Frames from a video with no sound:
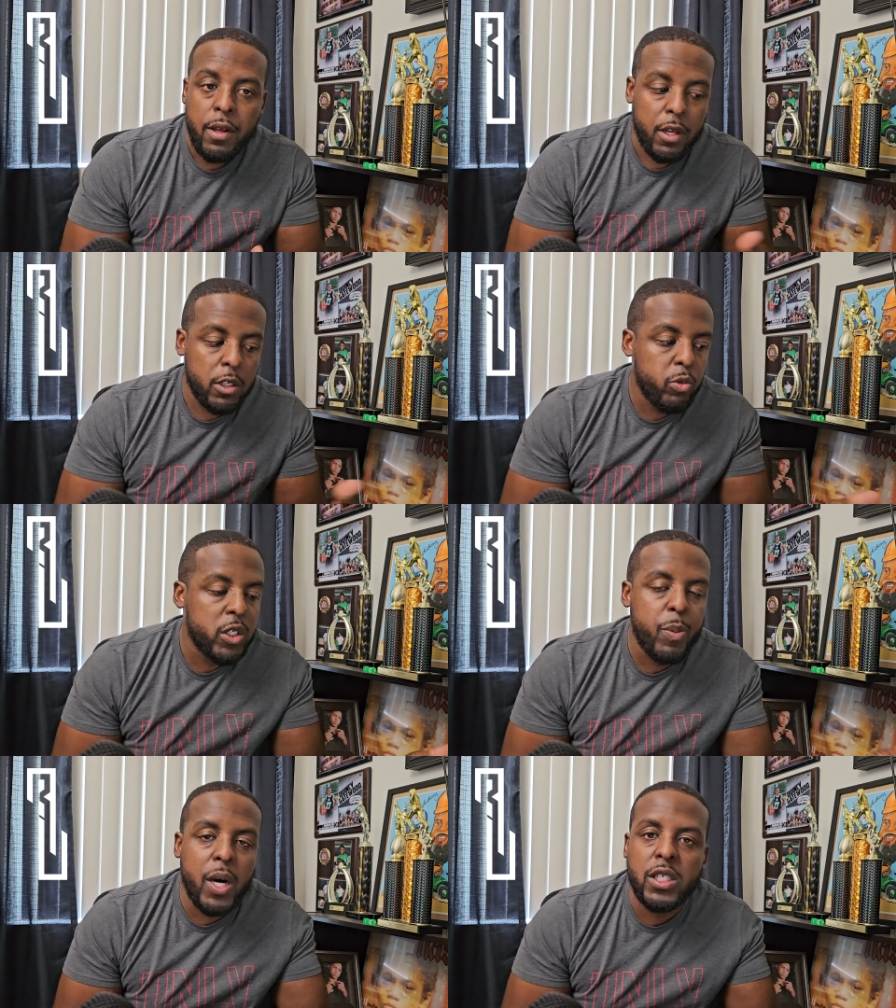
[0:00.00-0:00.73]
There's a
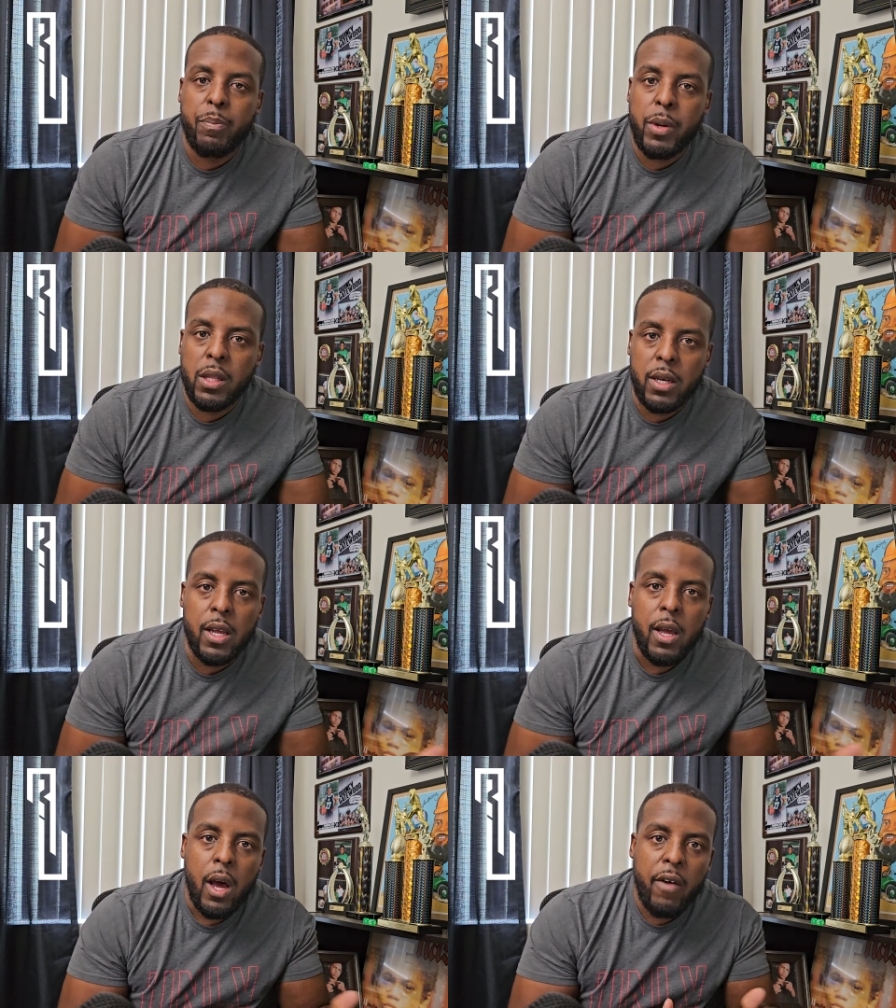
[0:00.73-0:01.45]

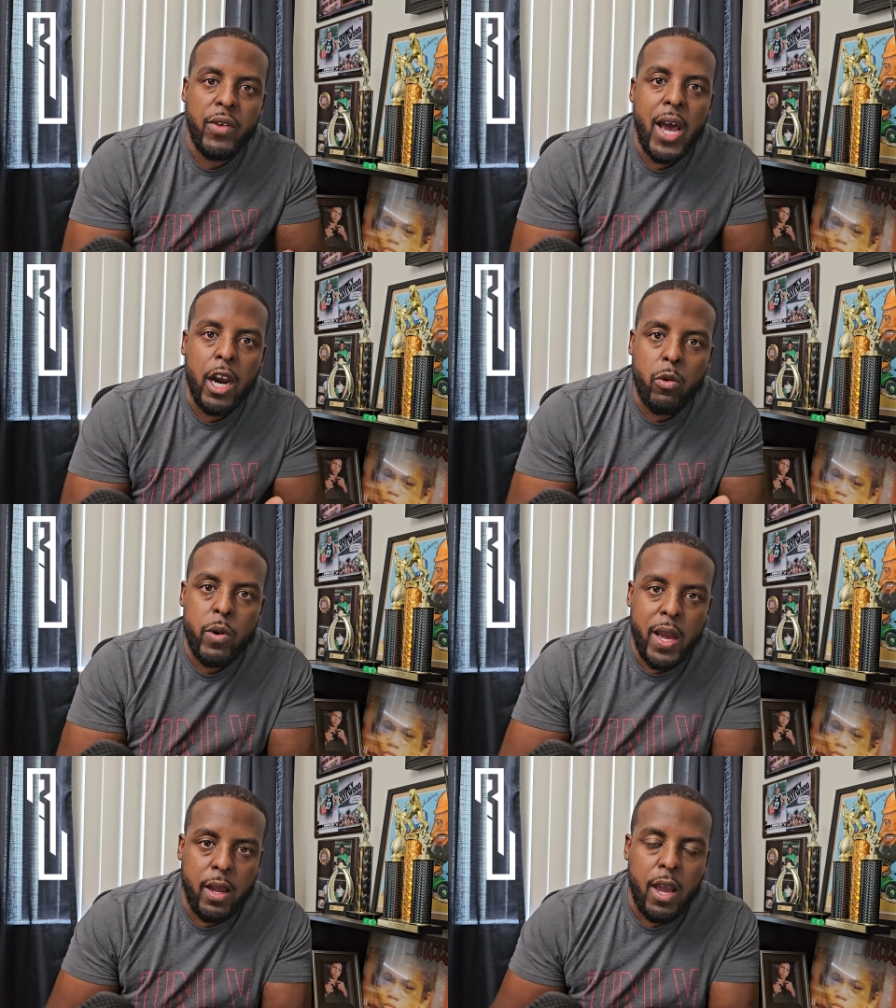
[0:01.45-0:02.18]
responsibility of not
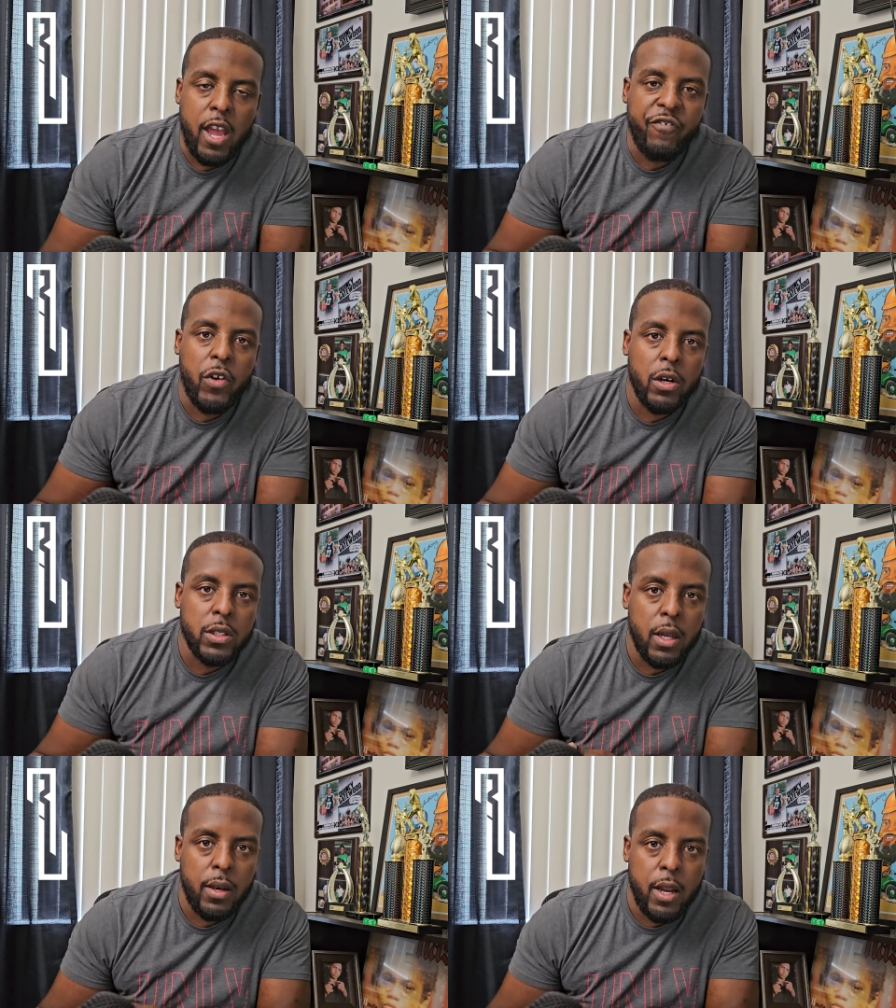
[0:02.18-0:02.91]
creating a
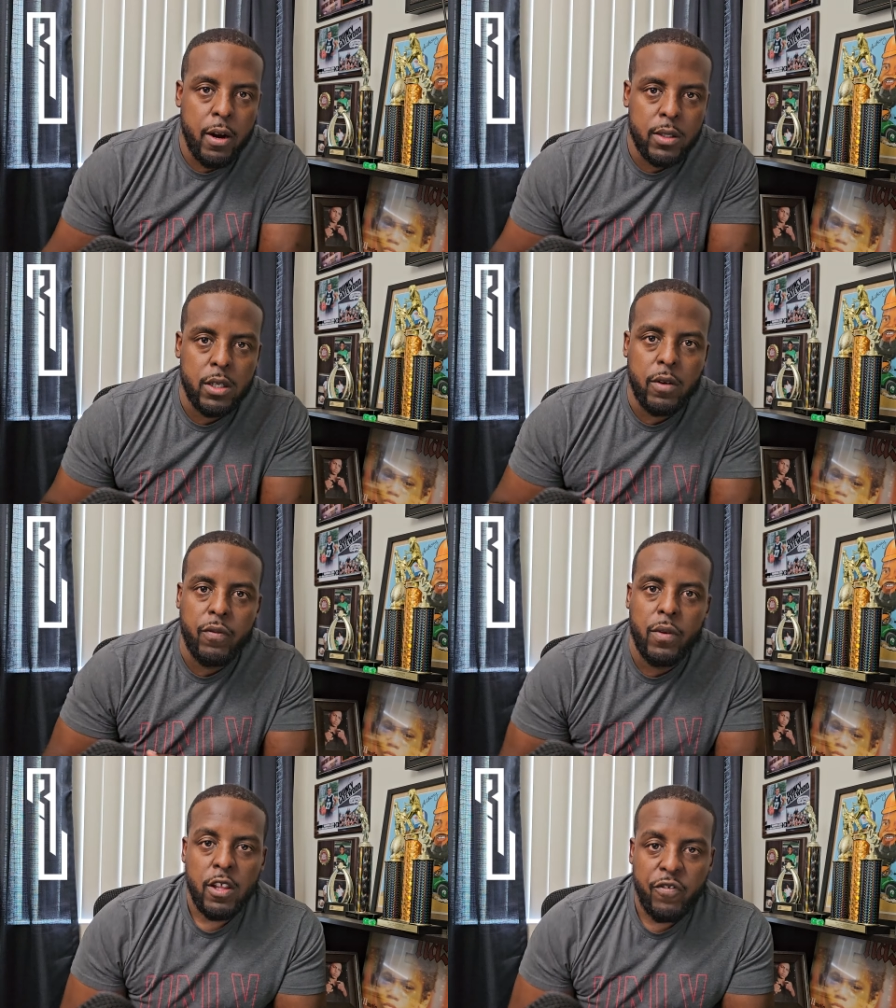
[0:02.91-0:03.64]
false
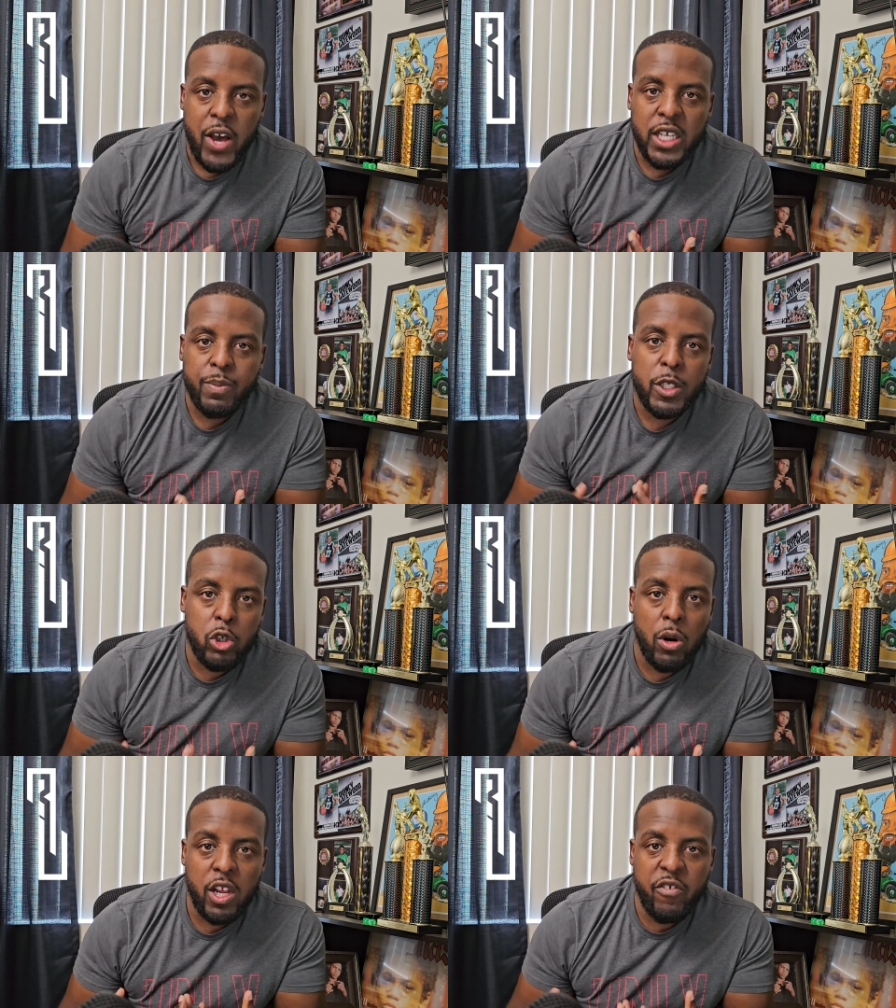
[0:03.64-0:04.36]
narrative. The vast
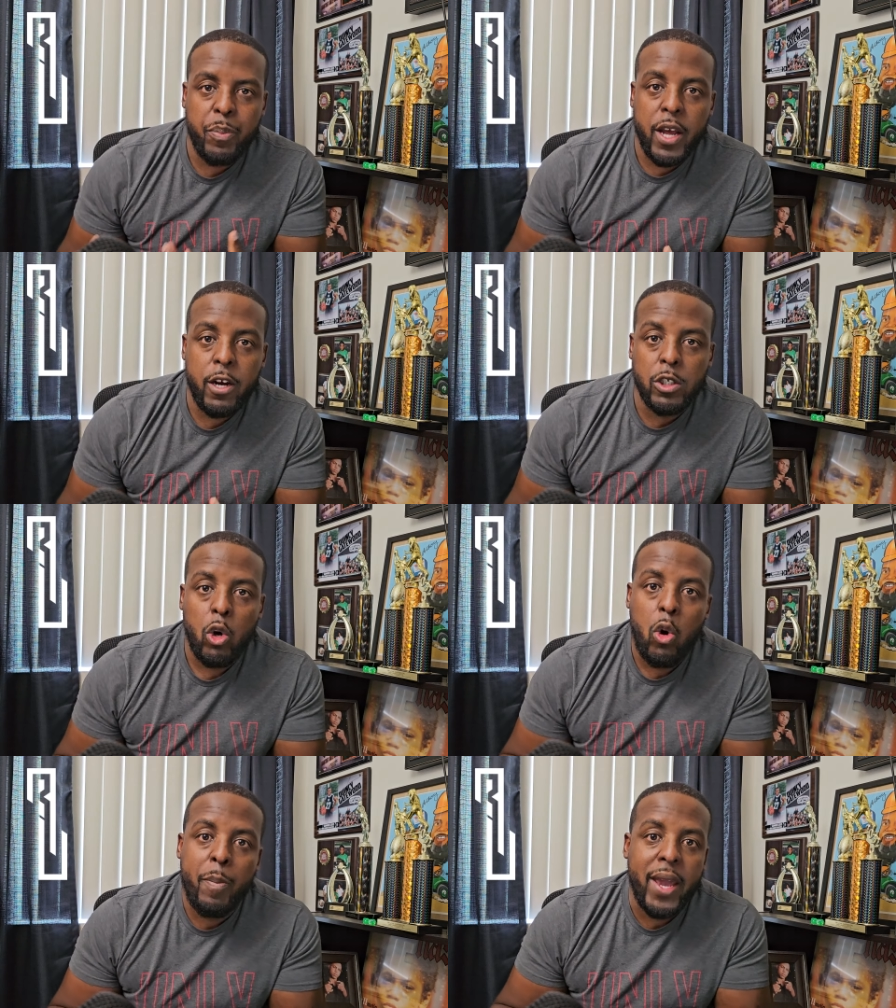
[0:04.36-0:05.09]
majority of players
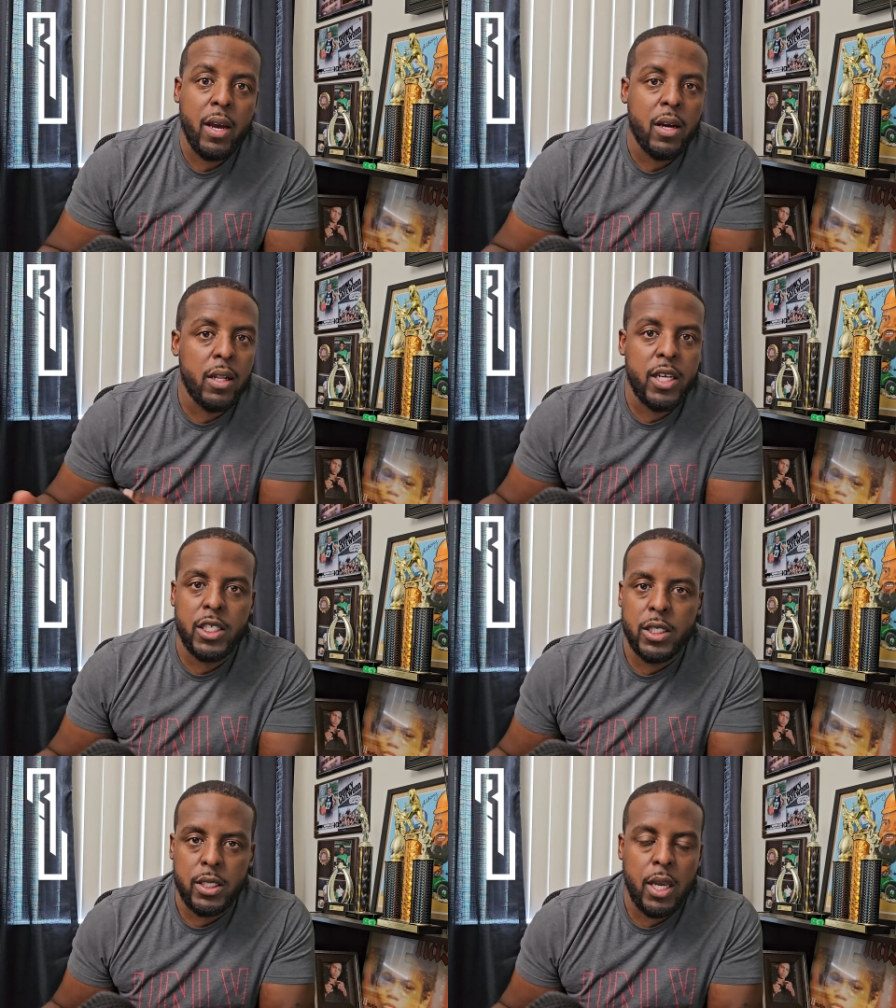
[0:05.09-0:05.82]
who make a
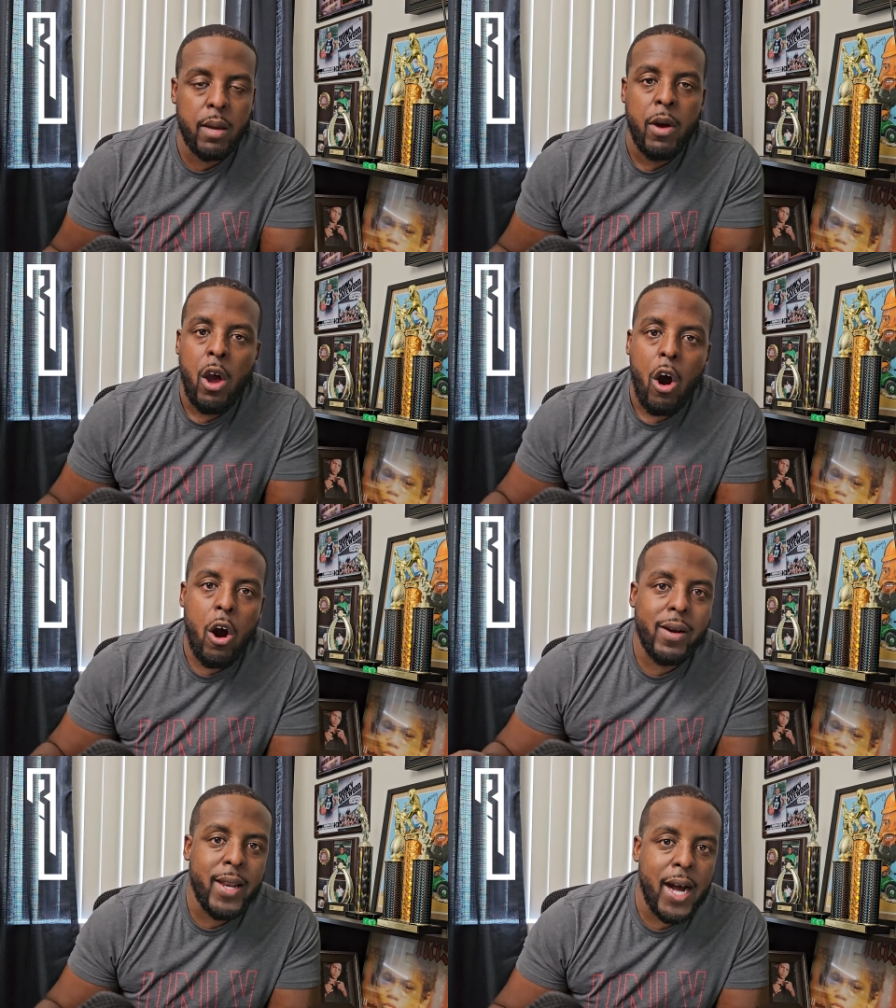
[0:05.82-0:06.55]
collegiate team
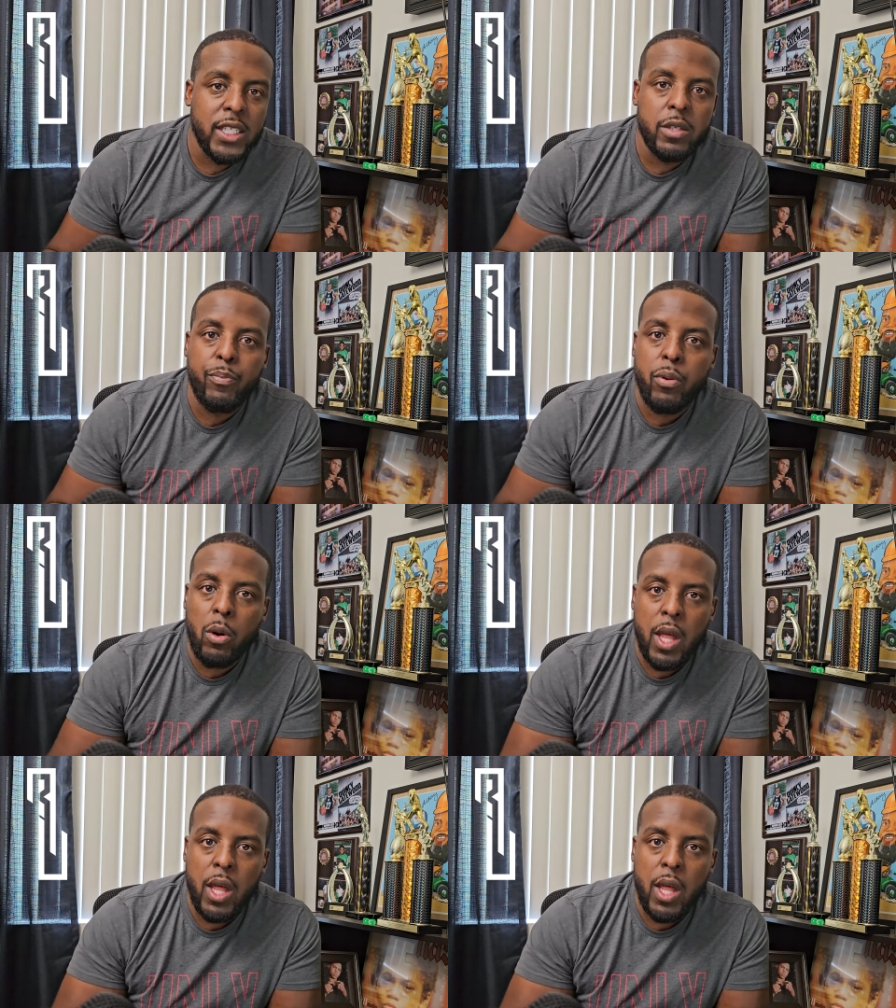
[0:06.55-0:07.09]
are not pro